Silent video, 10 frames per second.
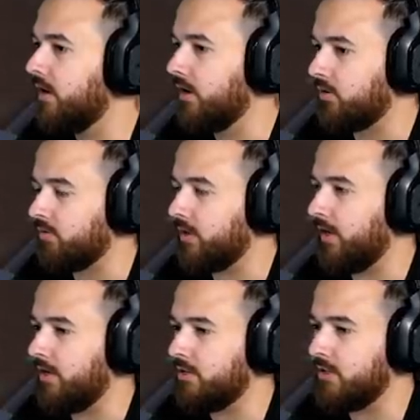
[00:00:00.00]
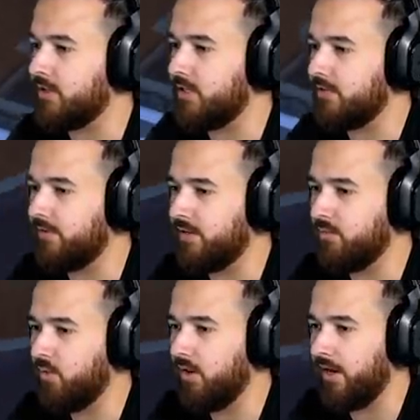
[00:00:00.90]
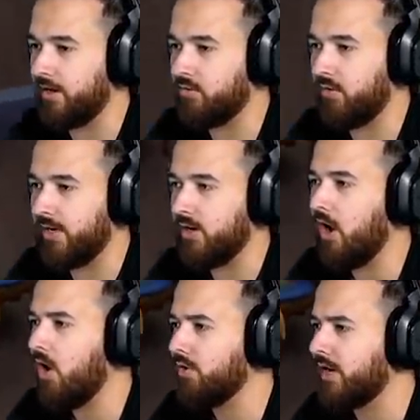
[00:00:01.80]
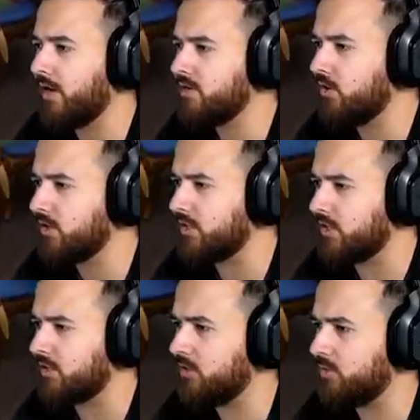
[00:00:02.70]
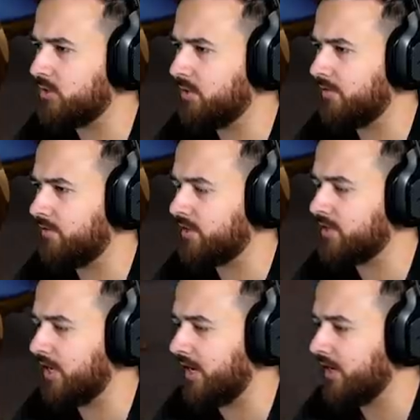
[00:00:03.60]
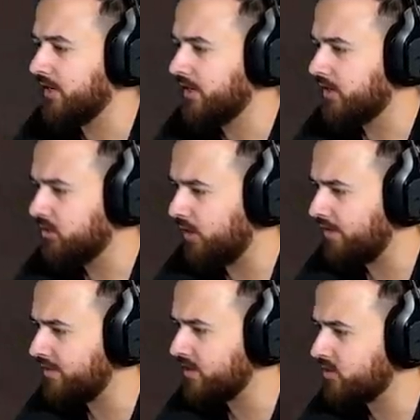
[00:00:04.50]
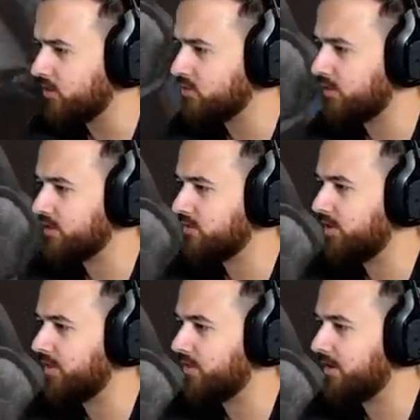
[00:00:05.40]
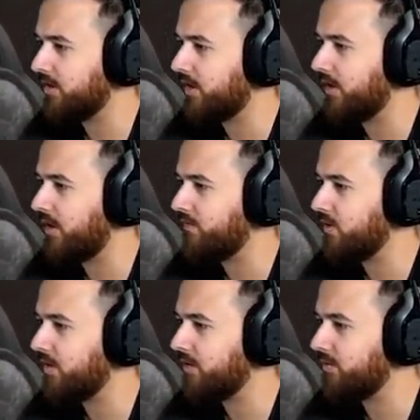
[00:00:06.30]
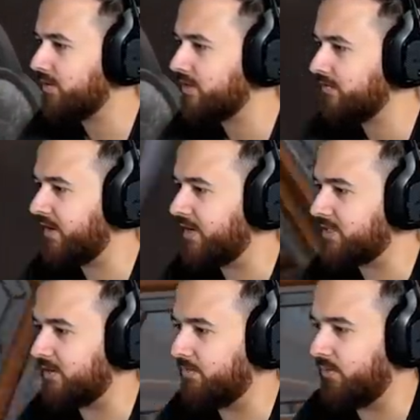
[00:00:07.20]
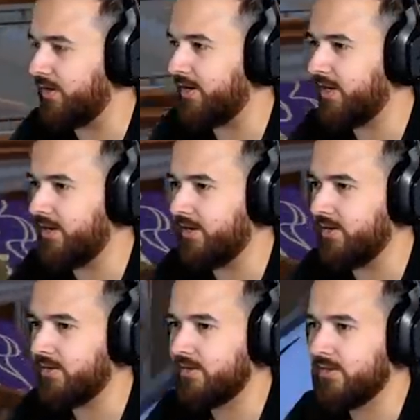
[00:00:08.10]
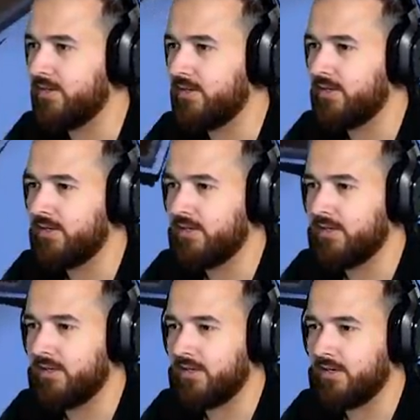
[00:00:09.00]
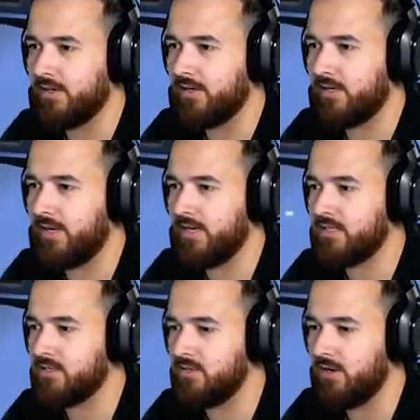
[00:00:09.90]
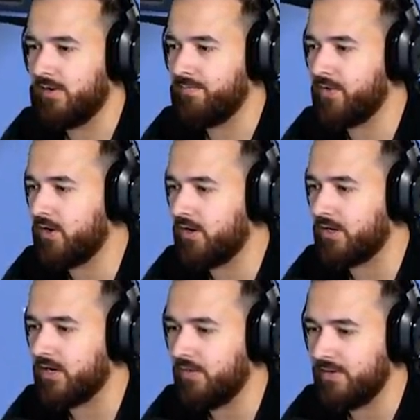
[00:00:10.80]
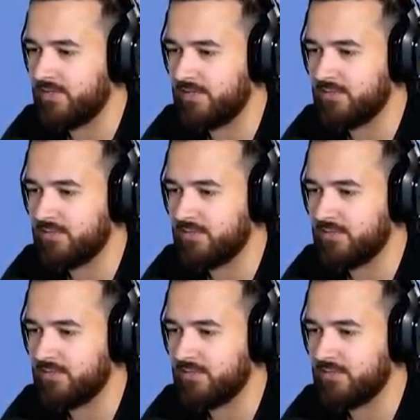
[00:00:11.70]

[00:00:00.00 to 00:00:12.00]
Oh, okay. She identified the walleye. Great. Oh, yeah, our dog is sick too. We should probably fix that. Do I have dog treats or anything? I, I feel like we went to the vet at some point. I don't know. I guess not. Oh, I can't wait to...